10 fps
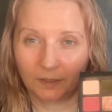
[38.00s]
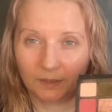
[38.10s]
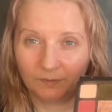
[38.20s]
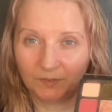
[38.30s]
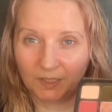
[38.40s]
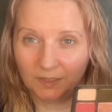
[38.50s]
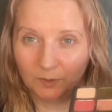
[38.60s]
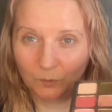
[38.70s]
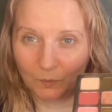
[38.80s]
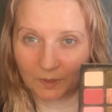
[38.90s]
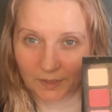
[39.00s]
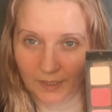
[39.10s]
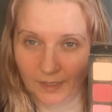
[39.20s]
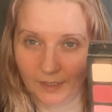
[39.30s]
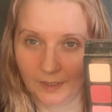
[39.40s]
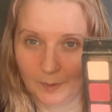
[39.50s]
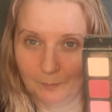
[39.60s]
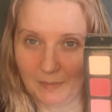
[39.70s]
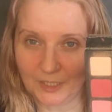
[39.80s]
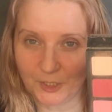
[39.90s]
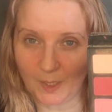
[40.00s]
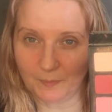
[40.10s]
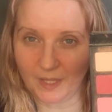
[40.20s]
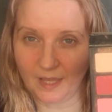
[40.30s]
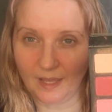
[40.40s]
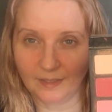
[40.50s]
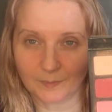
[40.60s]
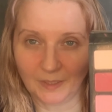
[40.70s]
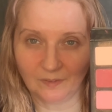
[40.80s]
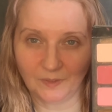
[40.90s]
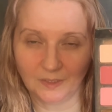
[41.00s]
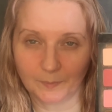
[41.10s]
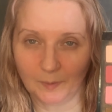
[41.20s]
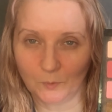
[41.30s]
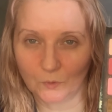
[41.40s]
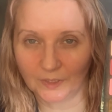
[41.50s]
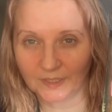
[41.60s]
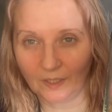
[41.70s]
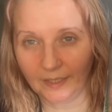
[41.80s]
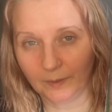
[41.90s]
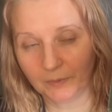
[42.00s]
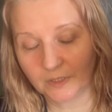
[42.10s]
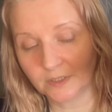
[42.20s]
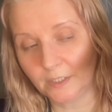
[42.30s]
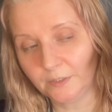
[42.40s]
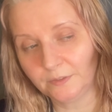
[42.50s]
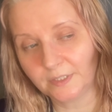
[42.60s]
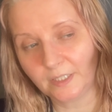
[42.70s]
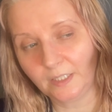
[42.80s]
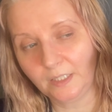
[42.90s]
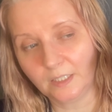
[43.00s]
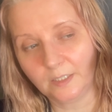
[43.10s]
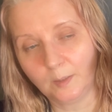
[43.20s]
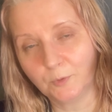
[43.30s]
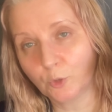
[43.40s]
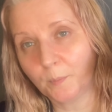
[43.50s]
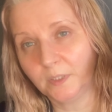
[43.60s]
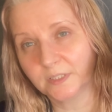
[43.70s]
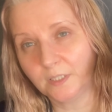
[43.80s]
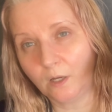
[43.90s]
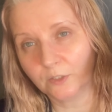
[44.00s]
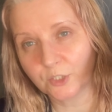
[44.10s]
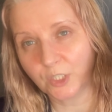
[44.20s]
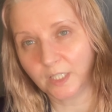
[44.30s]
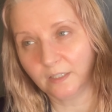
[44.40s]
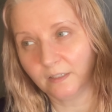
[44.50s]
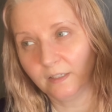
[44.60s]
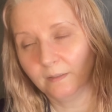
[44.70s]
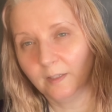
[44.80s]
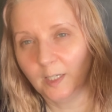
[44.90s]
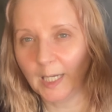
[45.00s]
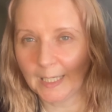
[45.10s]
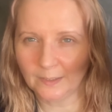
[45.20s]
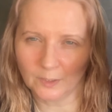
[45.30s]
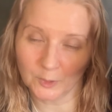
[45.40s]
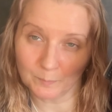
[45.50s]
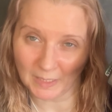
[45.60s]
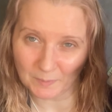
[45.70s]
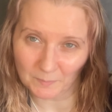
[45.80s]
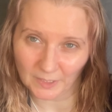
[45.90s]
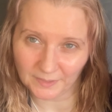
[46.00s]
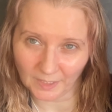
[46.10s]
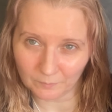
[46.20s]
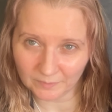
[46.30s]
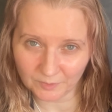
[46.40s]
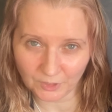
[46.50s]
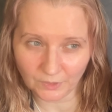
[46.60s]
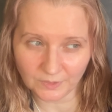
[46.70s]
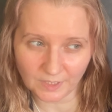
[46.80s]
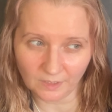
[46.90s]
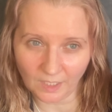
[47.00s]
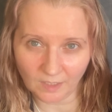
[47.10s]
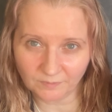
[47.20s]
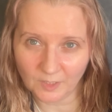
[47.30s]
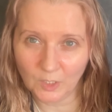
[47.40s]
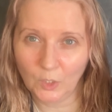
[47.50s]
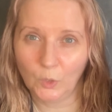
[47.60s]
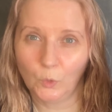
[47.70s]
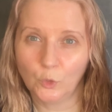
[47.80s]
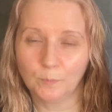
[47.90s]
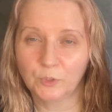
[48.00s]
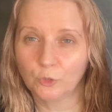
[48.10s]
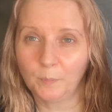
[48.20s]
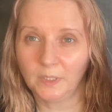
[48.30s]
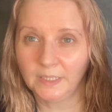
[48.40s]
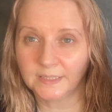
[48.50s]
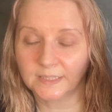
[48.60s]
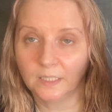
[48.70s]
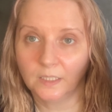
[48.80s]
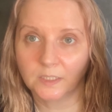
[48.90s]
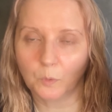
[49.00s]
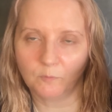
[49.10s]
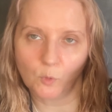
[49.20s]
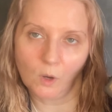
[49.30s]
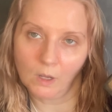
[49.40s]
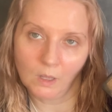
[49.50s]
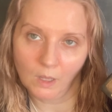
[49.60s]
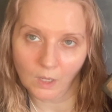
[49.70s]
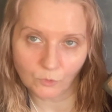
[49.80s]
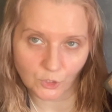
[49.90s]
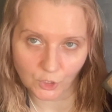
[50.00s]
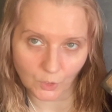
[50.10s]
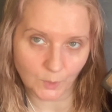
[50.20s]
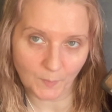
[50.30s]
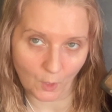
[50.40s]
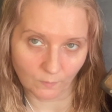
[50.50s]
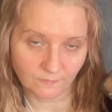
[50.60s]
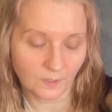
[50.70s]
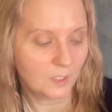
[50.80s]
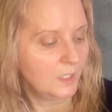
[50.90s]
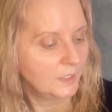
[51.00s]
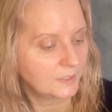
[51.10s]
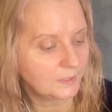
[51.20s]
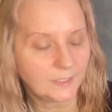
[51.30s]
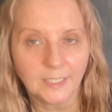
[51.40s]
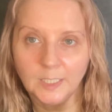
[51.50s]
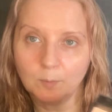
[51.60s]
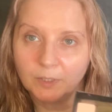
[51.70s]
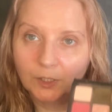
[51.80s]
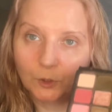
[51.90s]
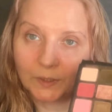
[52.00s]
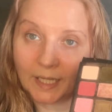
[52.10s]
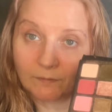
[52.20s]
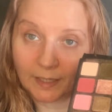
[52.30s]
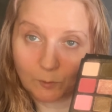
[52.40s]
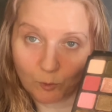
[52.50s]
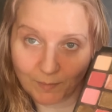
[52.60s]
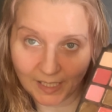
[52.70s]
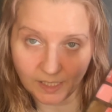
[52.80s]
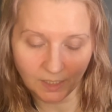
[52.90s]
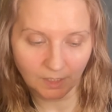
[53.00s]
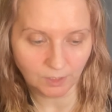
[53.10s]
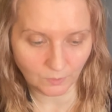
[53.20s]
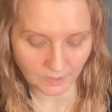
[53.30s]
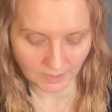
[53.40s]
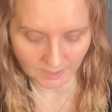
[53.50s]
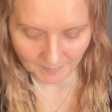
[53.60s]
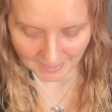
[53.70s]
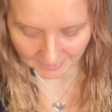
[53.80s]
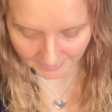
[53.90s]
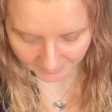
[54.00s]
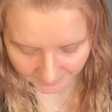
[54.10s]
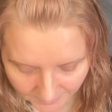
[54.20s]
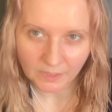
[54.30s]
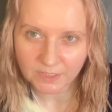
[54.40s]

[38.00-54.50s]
I've done a little mash up there to make things a bit more exciting because I used the Metropolis last year and I couldn't make my mind up whether to use the Love or the Metropolis, so I thought I'll just use both. So today I'm going to do a get ready with me using this palette. I'm going to